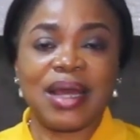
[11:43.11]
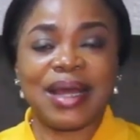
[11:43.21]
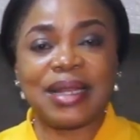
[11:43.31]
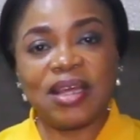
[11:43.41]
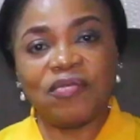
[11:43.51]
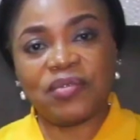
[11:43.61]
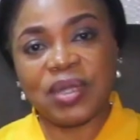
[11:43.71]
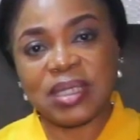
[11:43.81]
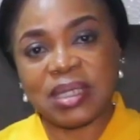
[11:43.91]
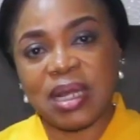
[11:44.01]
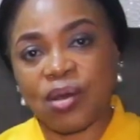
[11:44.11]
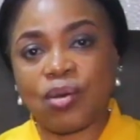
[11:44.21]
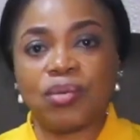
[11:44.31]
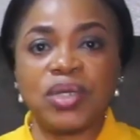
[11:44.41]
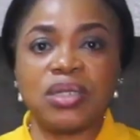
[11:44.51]
can influence in our
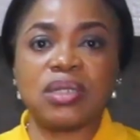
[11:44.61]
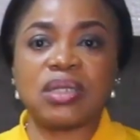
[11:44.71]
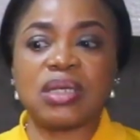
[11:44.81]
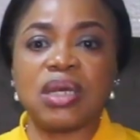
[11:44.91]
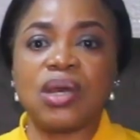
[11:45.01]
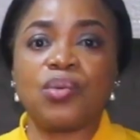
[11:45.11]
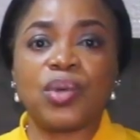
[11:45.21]
community.